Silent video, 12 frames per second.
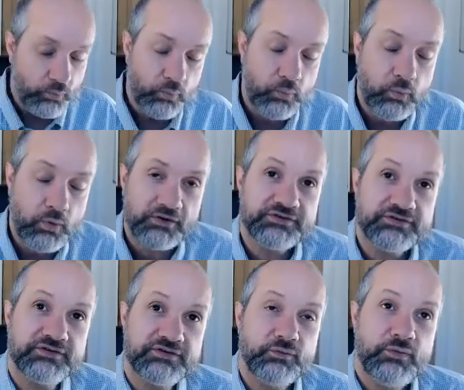
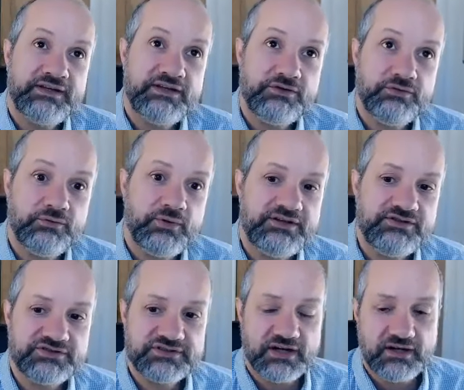when
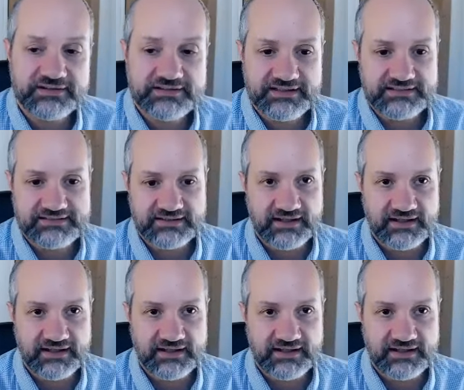you started